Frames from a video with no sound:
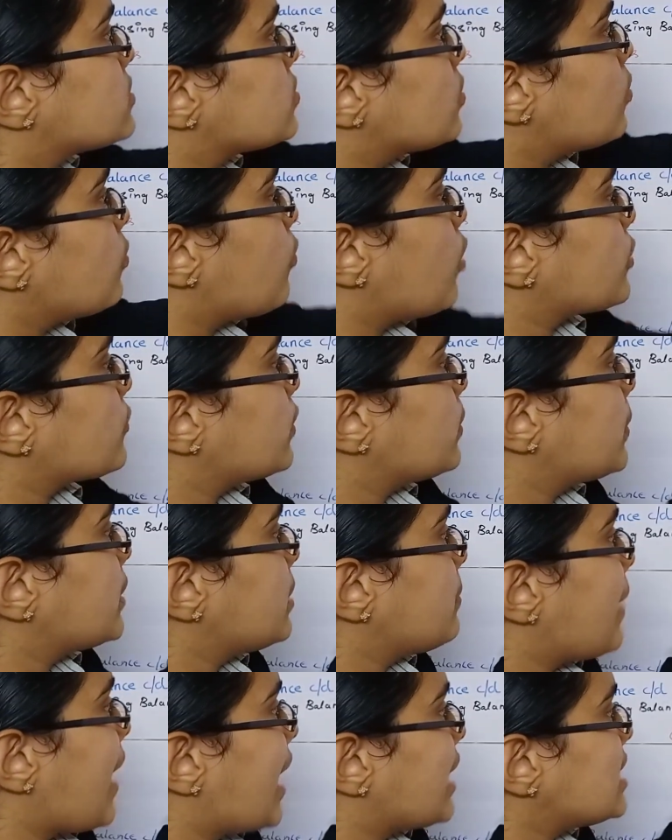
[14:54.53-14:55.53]
So what will
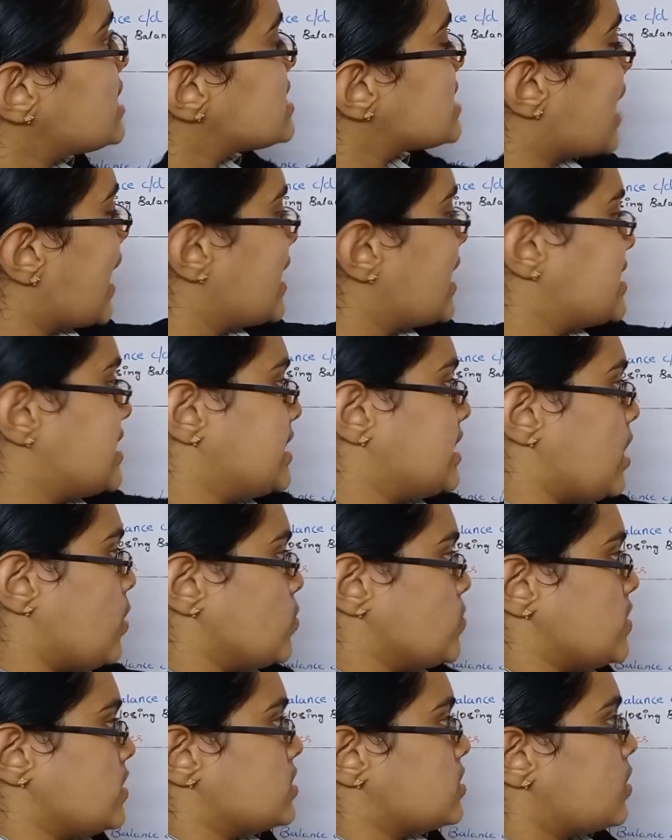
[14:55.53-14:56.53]
be the balance?
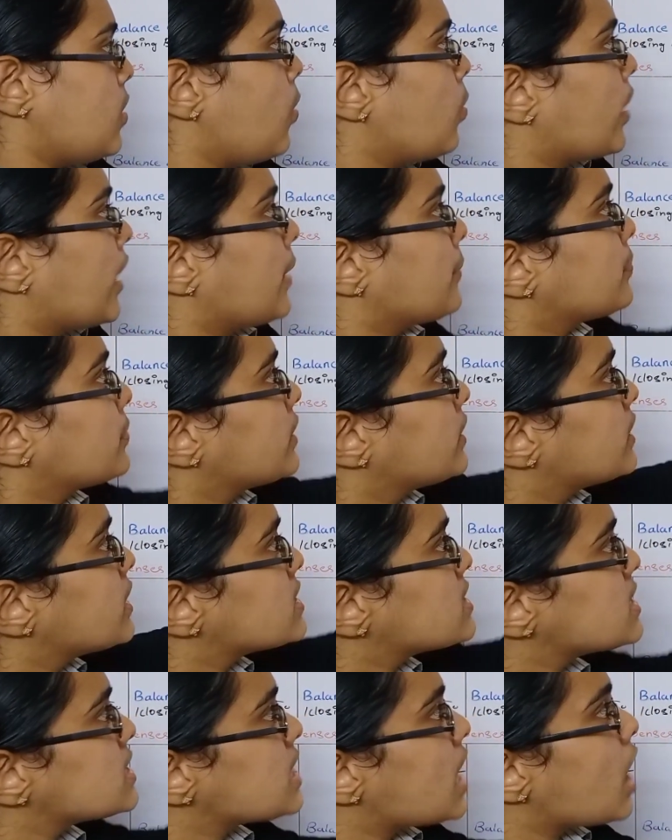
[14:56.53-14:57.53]
80,000. Okay,
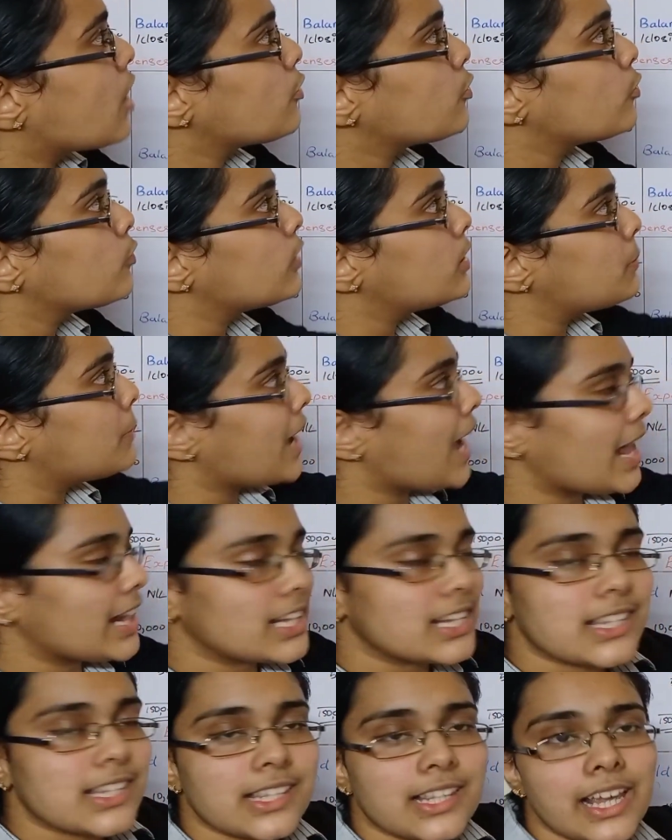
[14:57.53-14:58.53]
this is how you will
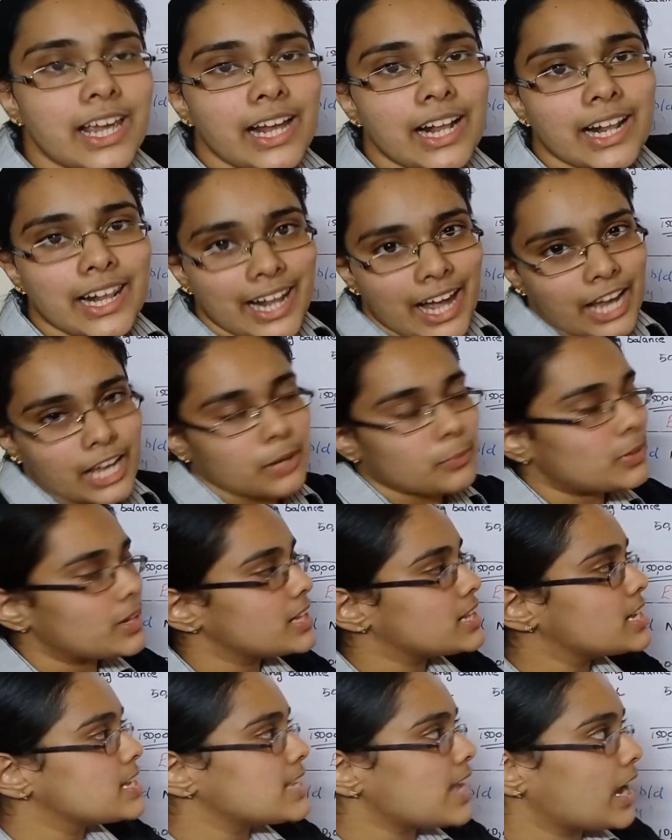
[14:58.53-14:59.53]
balance the
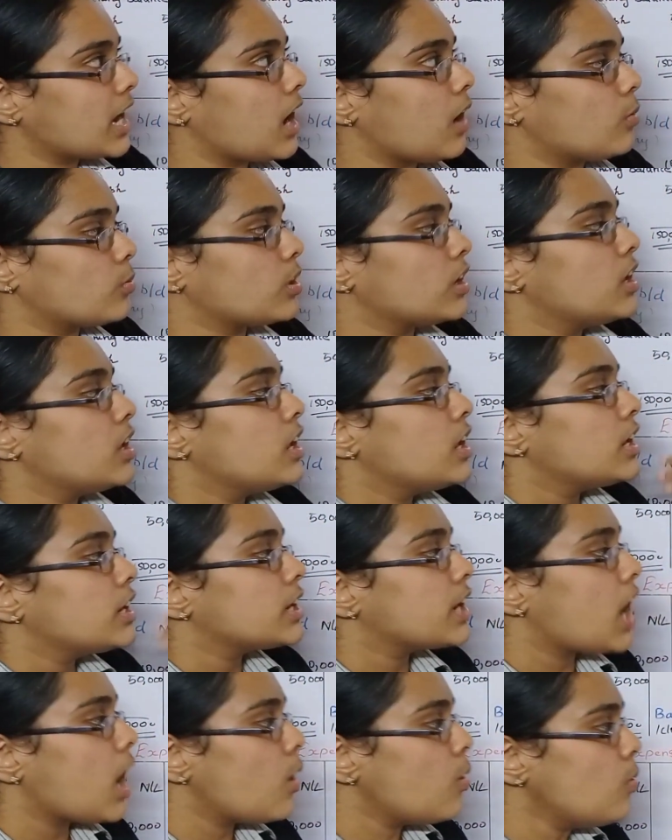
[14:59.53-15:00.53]
liabilities account.
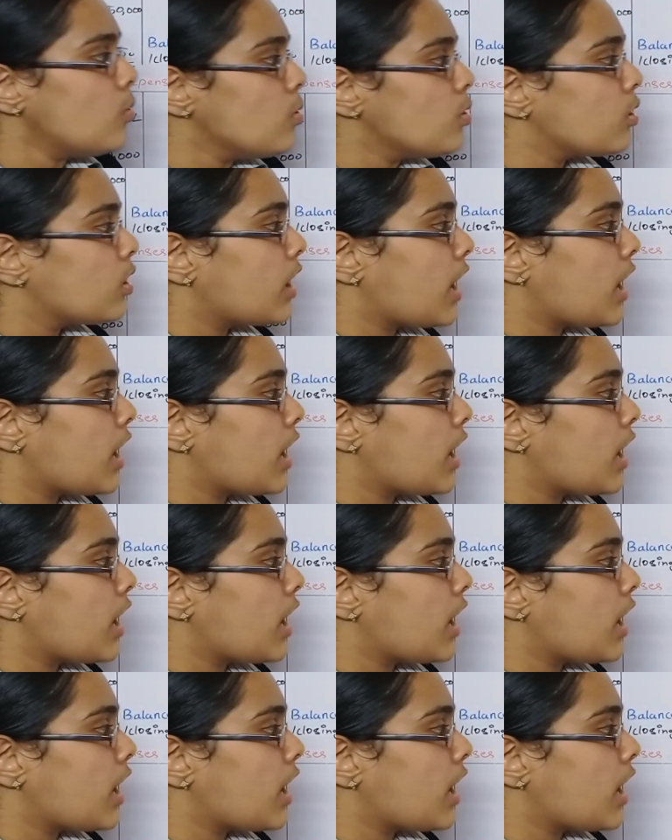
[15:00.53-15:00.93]
Now